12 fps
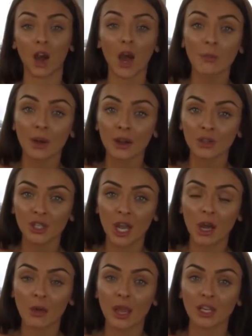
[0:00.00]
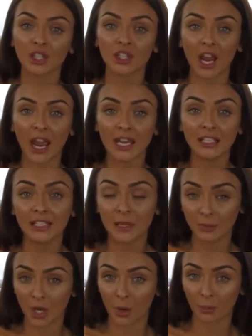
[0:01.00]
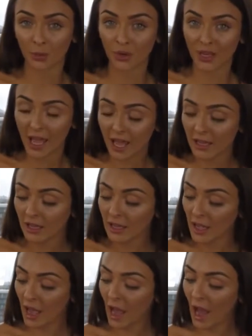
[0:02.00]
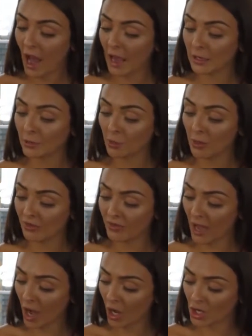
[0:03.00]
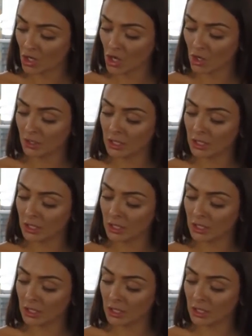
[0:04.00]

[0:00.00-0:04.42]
eyebrow gel in shade Deep Dark Brunette. And with that I use the